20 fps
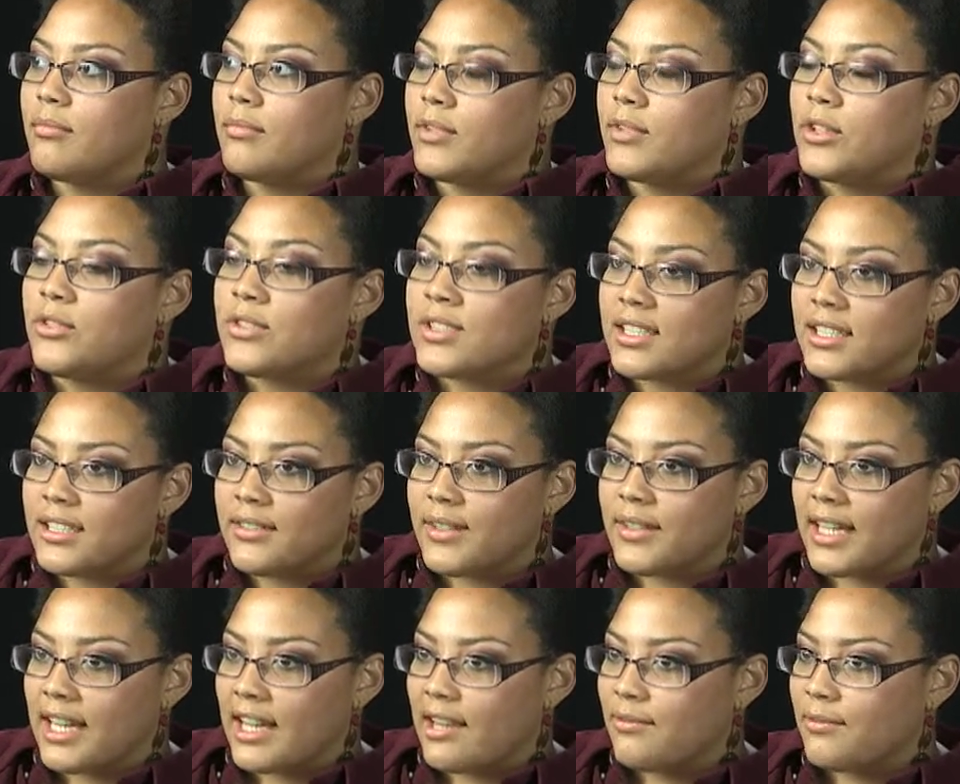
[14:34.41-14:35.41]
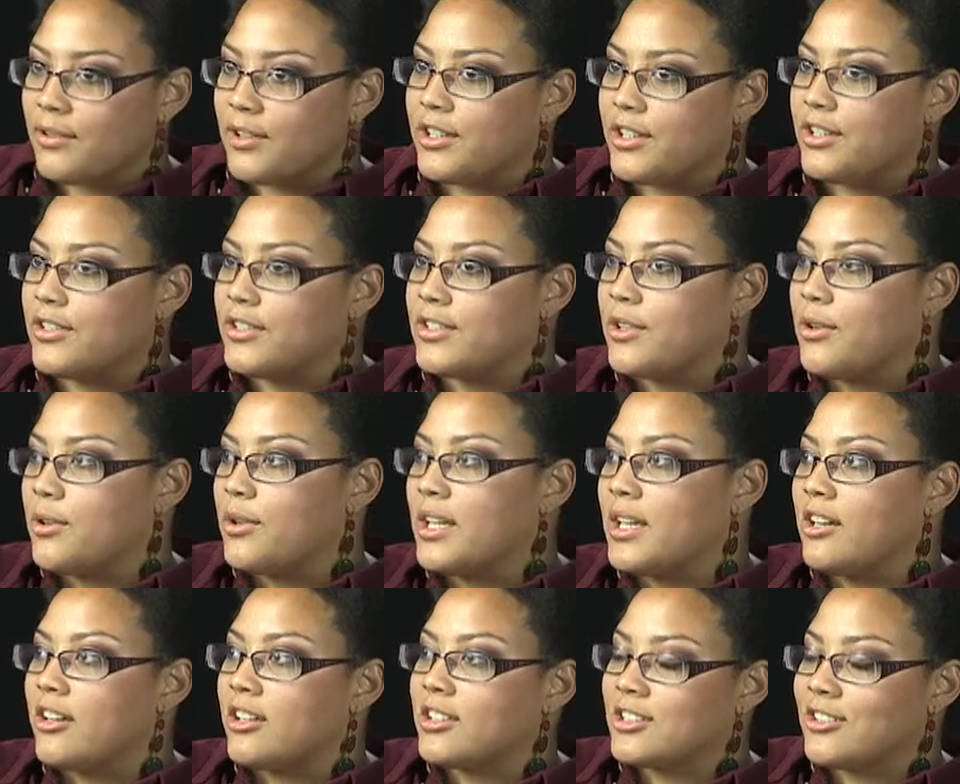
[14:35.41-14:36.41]
used to live in California, so
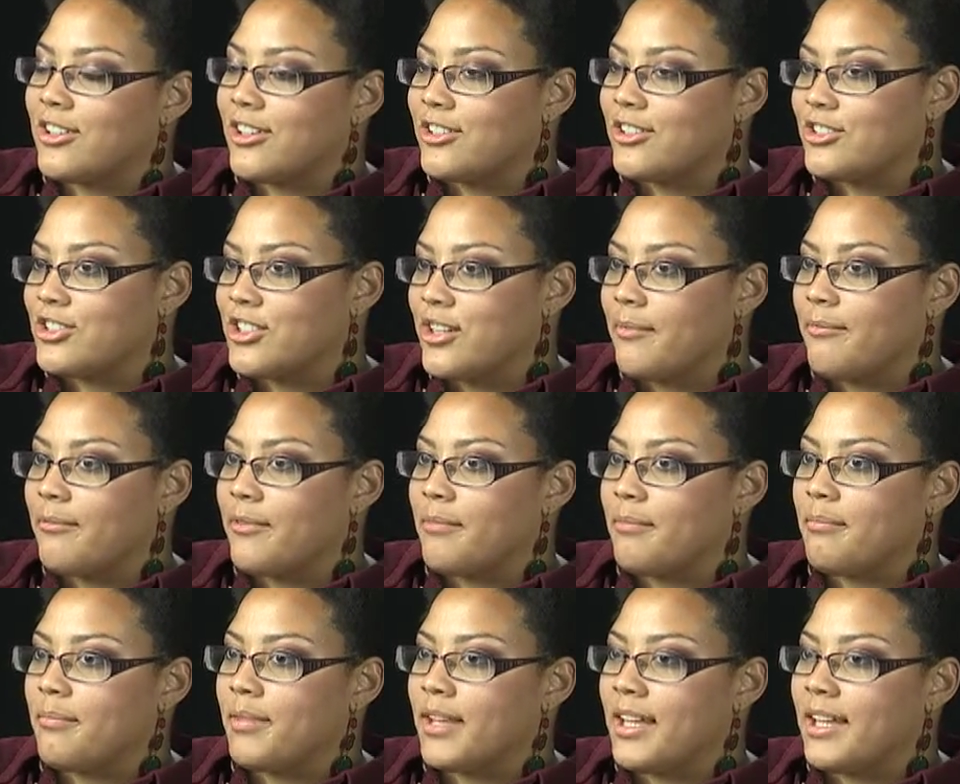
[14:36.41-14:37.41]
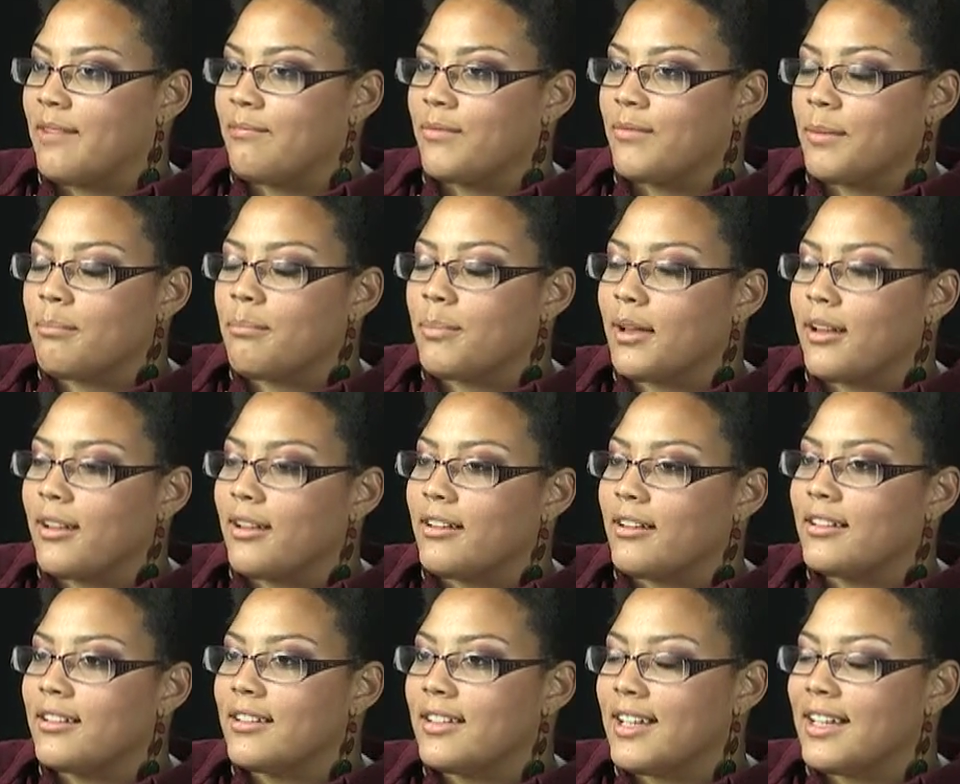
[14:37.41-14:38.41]
he got a scholarship from playing
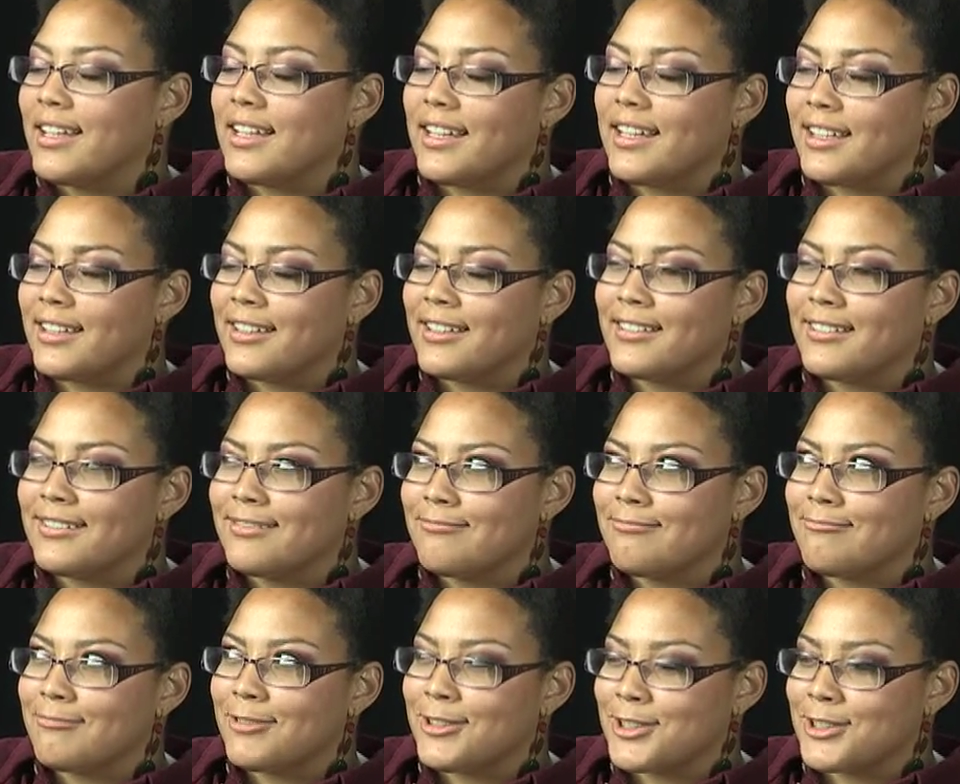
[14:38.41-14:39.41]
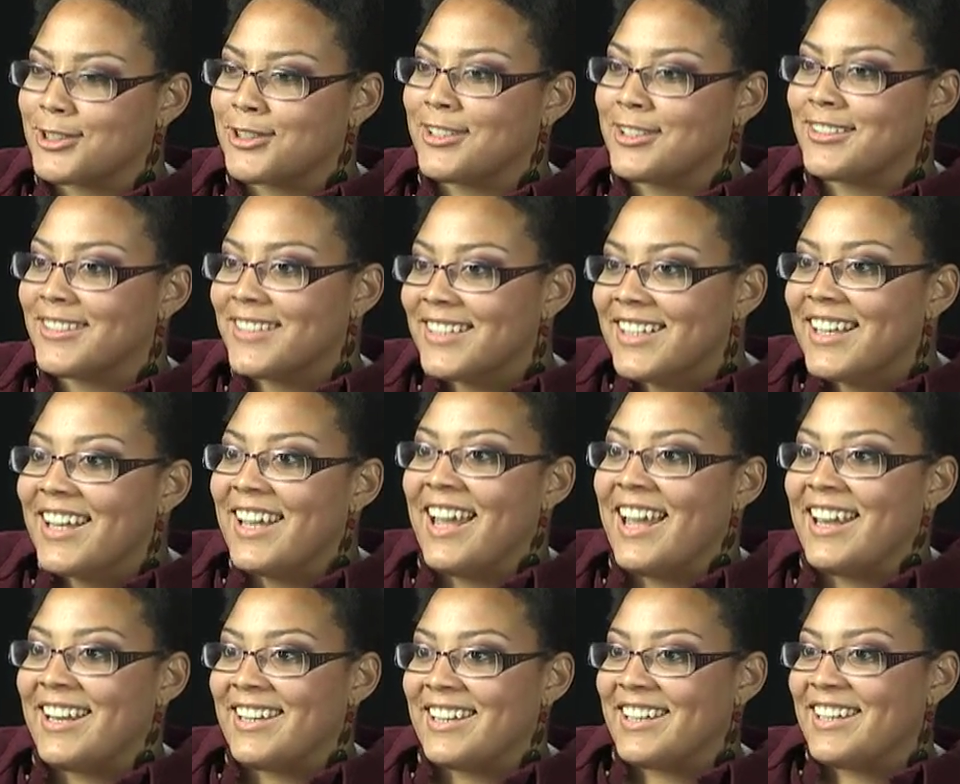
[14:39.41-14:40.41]
football, I think, pretty sure.
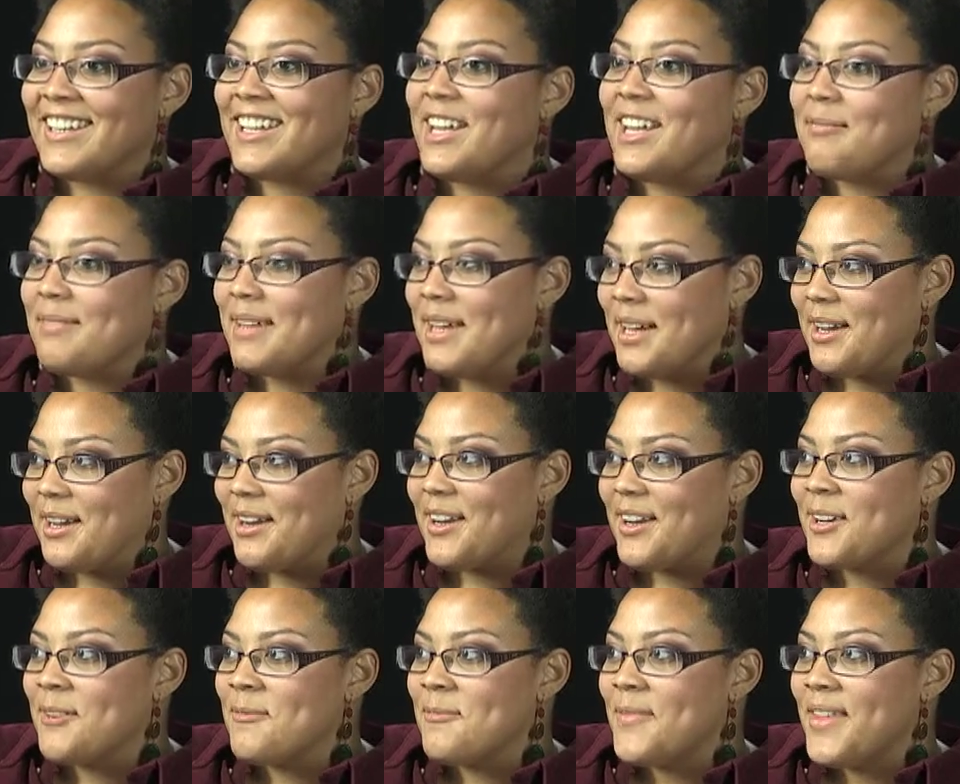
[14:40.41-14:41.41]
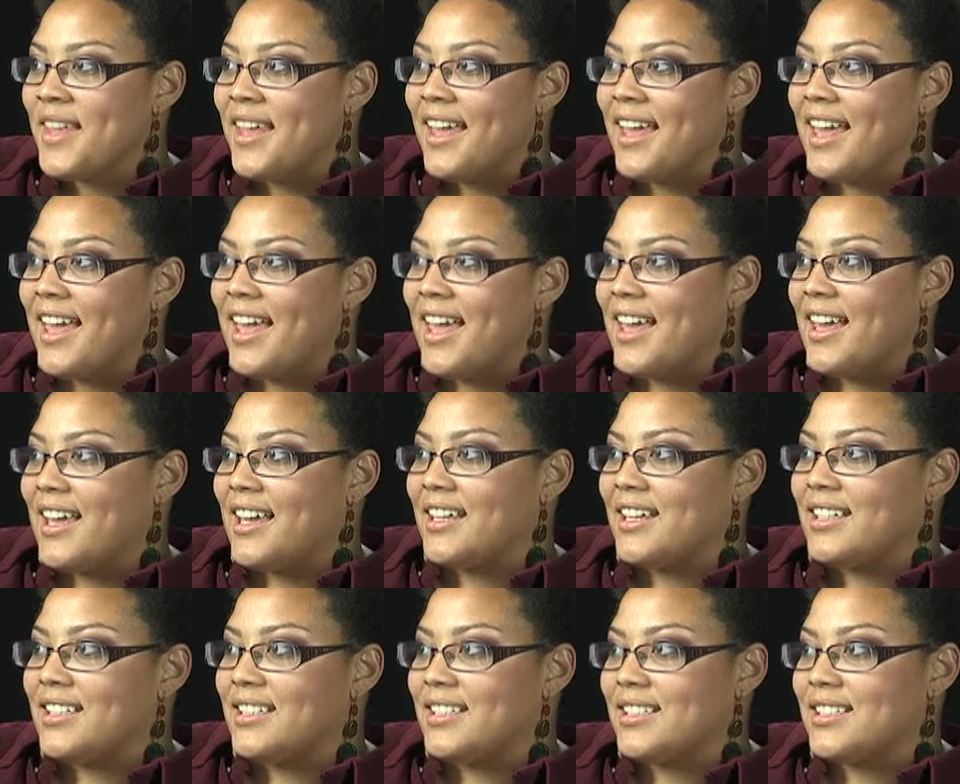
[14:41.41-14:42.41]
And then he came here,
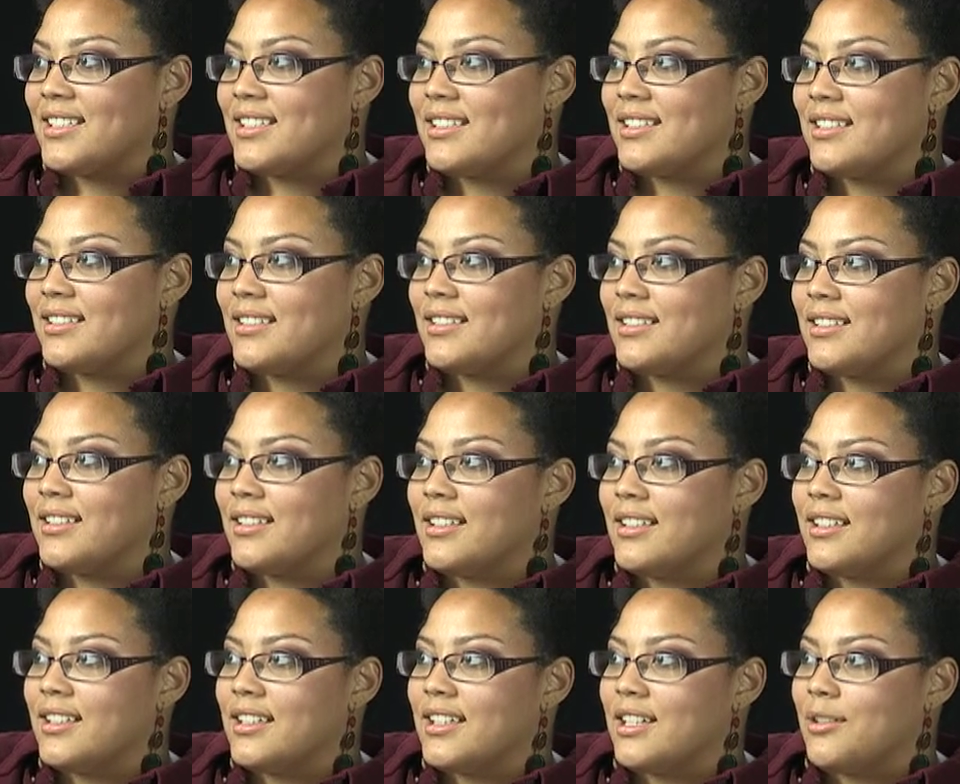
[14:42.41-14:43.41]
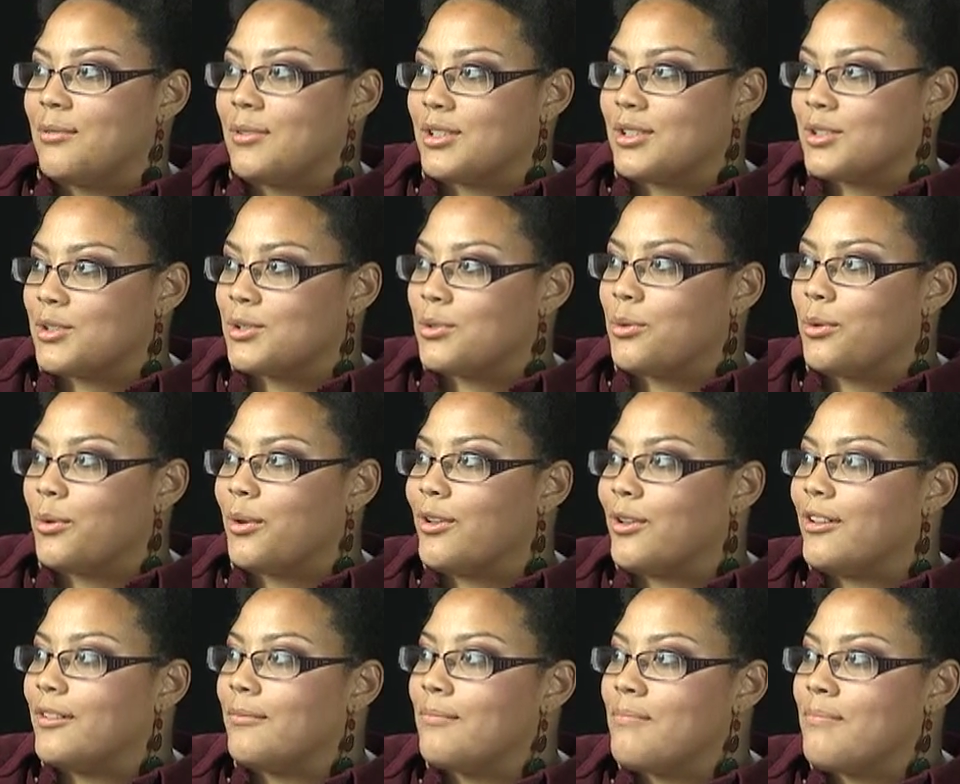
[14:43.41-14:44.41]
and he went to
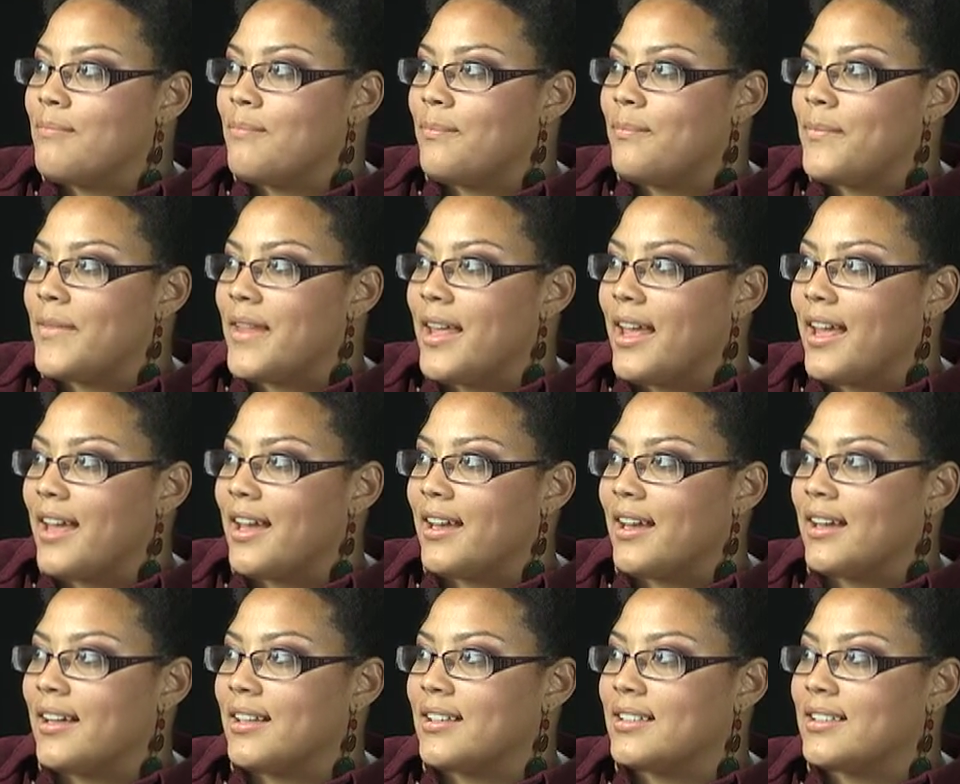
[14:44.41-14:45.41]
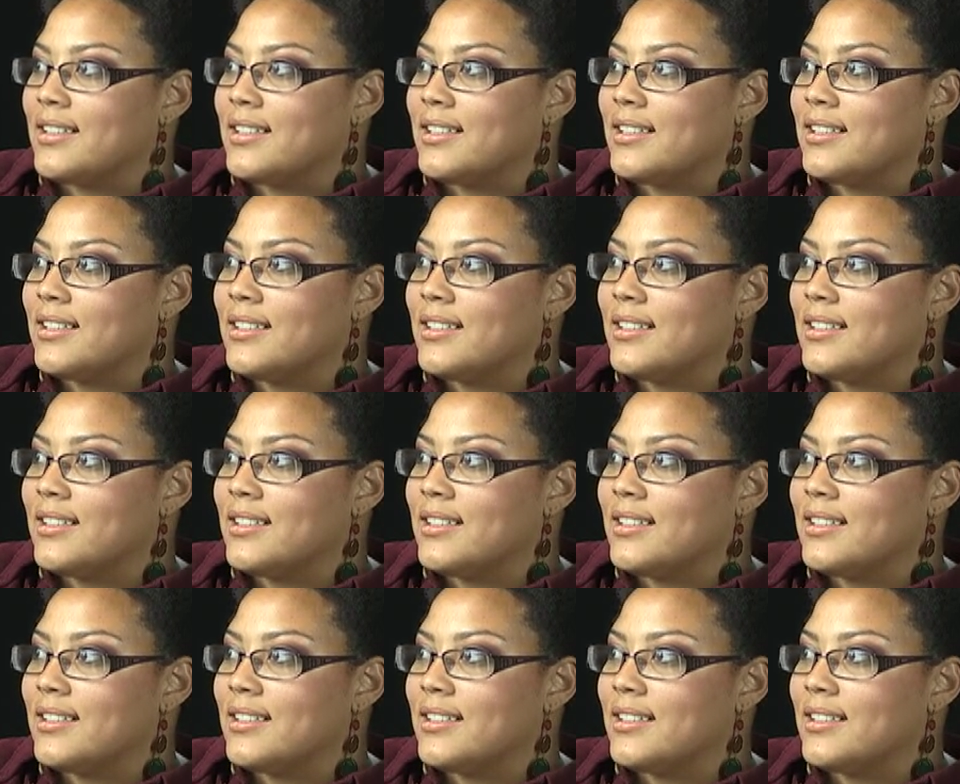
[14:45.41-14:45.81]
school, and